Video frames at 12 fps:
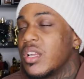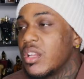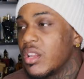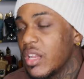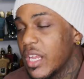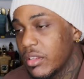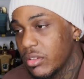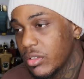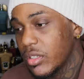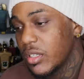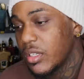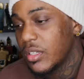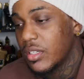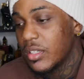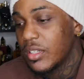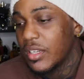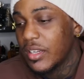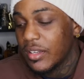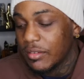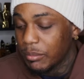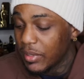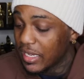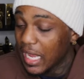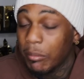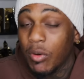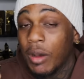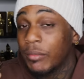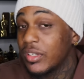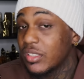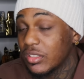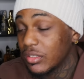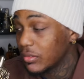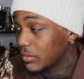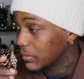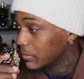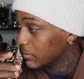leather. Man, I'm listening.